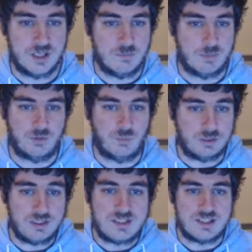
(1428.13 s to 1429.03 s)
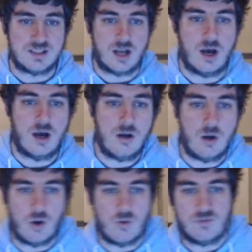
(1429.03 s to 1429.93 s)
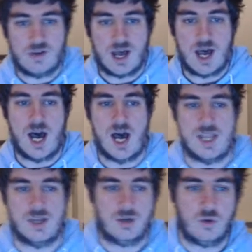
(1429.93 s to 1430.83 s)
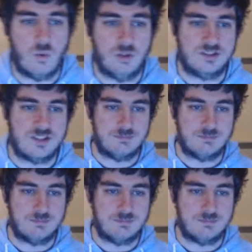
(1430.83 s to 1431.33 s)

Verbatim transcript: but the releases are of a higher quality.